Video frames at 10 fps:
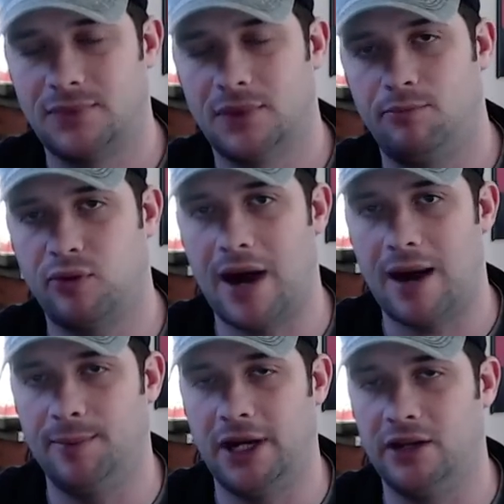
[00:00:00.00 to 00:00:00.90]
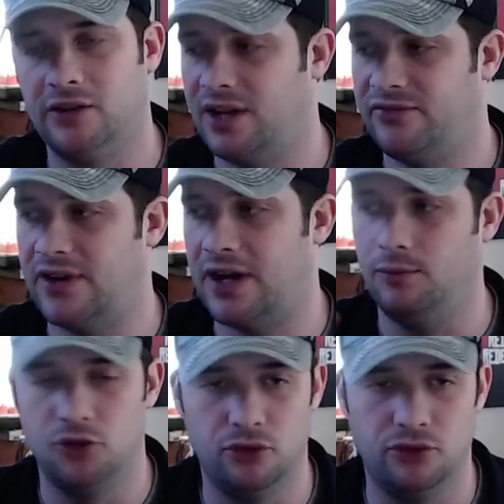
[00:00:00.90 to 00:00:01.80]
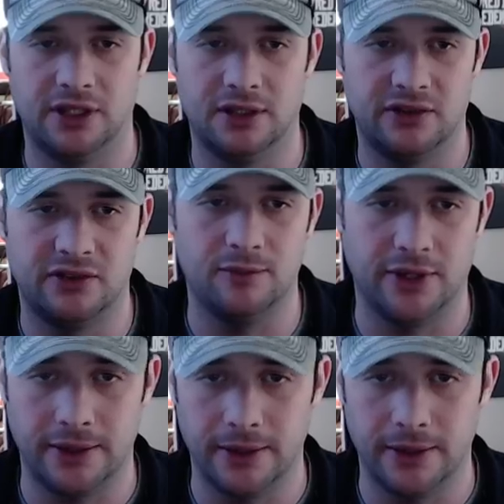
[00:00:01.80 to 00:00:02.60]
problem areas that I found using the Steam Link.